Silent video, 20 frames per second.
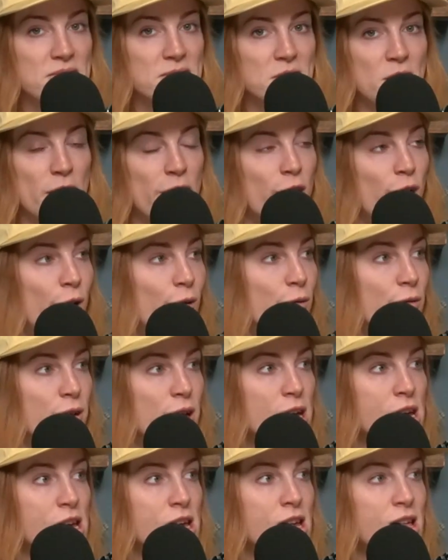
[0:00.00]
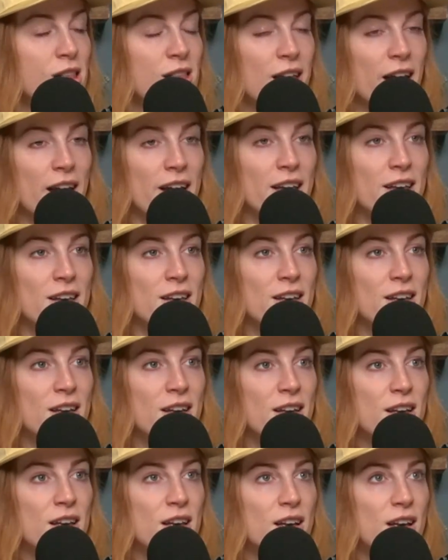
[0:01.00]
No. Like,
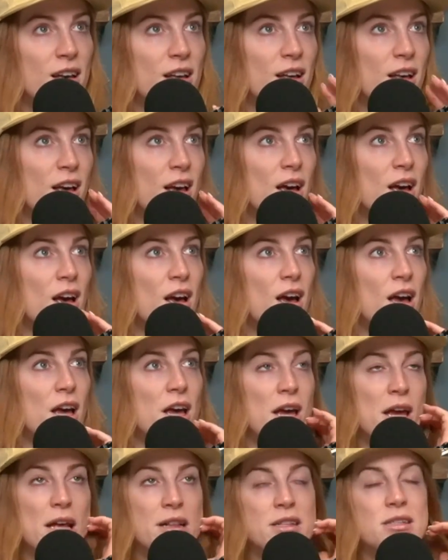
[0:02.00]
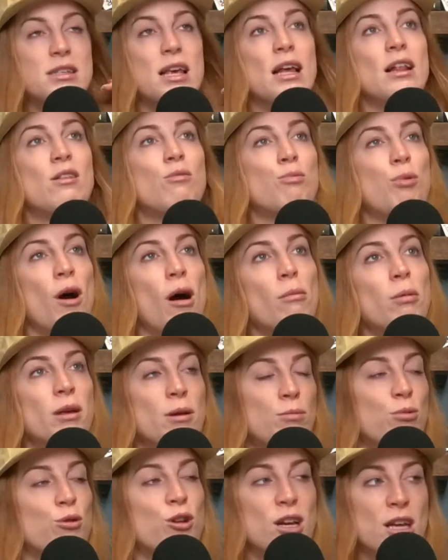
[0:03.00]
it's
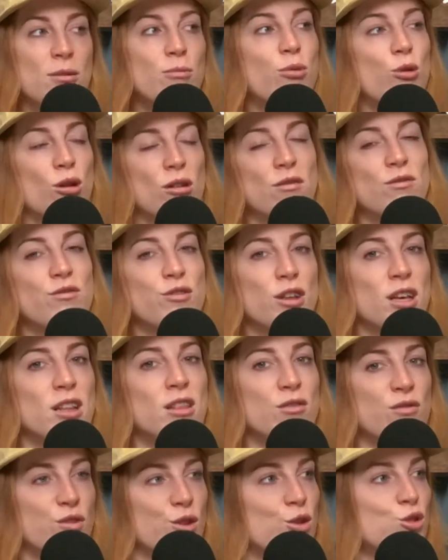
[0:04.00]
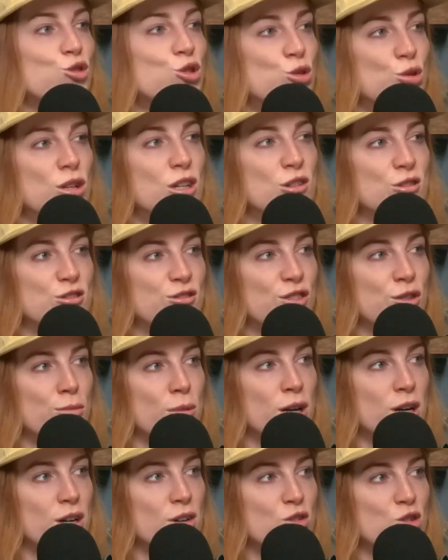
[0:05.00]
probably pretty important for like the first 2 years of your
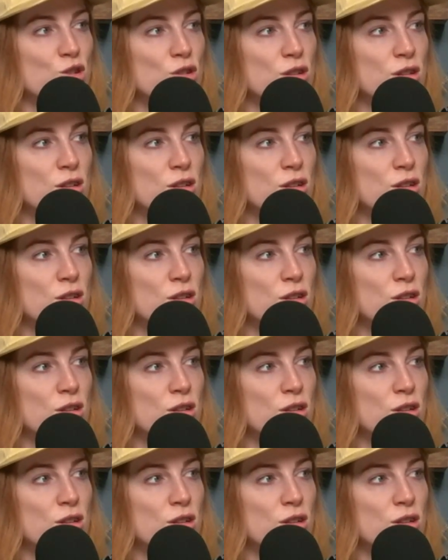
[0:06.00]
marriage